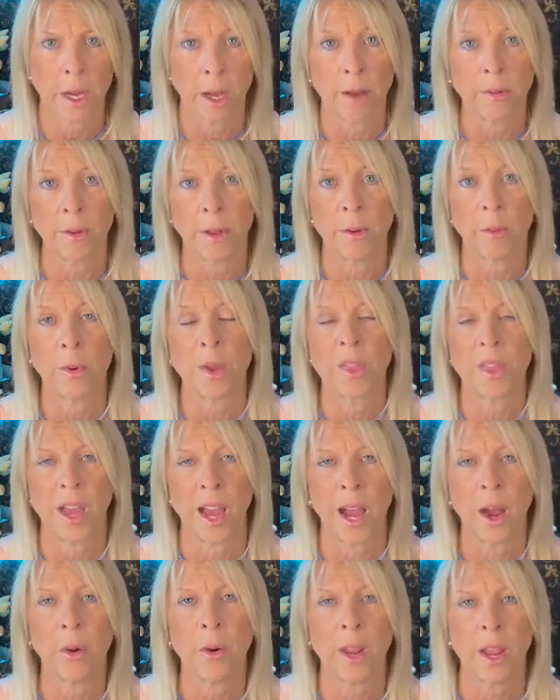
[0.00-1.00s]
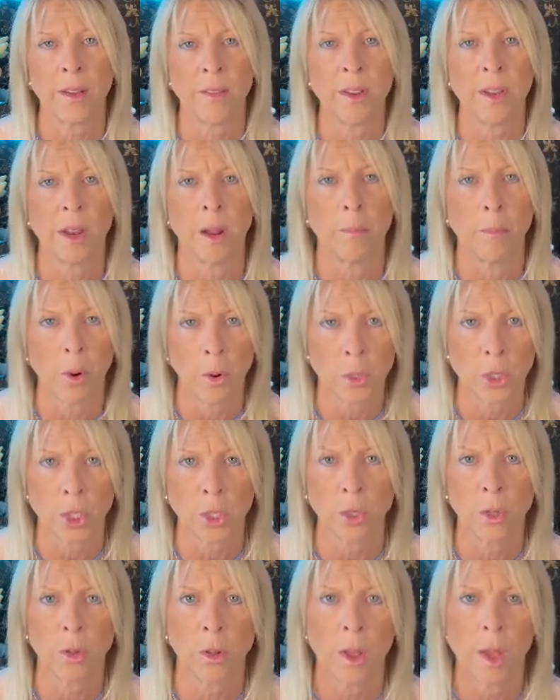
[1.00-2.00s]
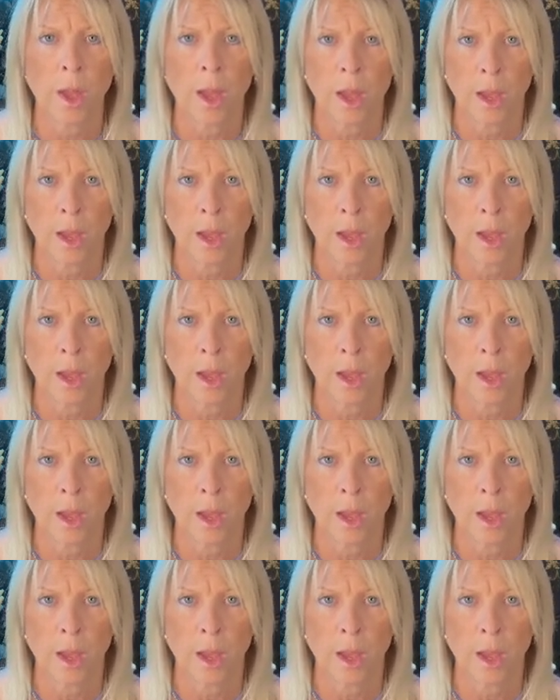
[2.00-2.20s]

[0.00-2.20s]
of it, without having emotional,